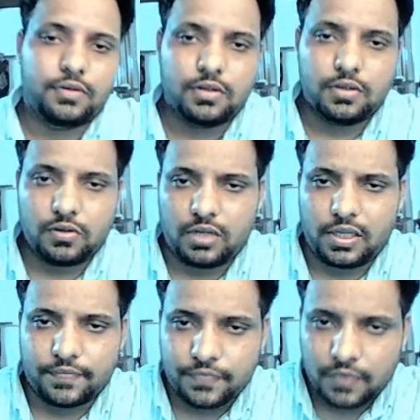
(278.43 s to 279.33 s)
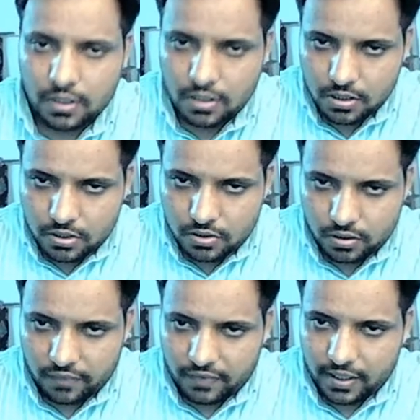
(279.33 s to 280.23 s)
Okay, so
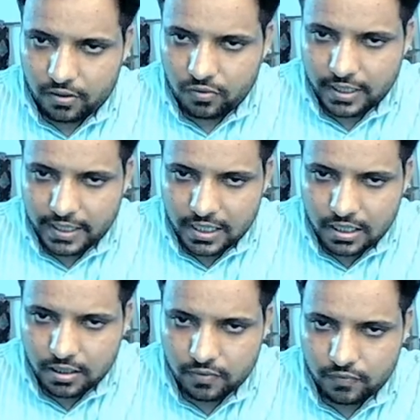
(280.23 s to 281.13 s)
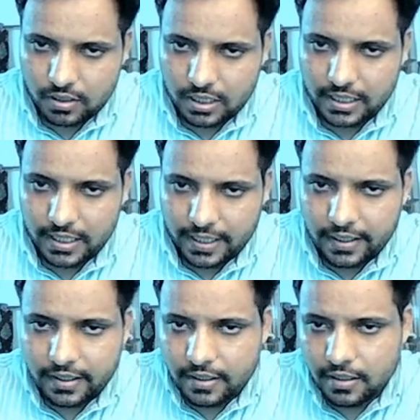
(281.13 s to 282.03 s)
if I do that, what I
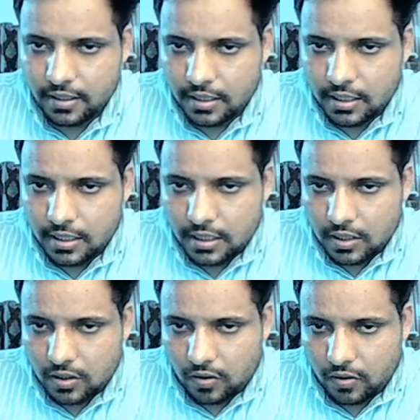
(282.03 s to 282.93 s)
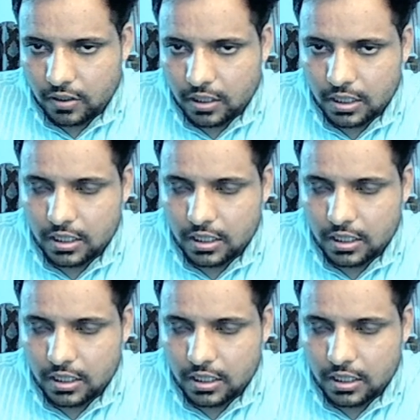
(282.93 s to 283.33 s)
get on the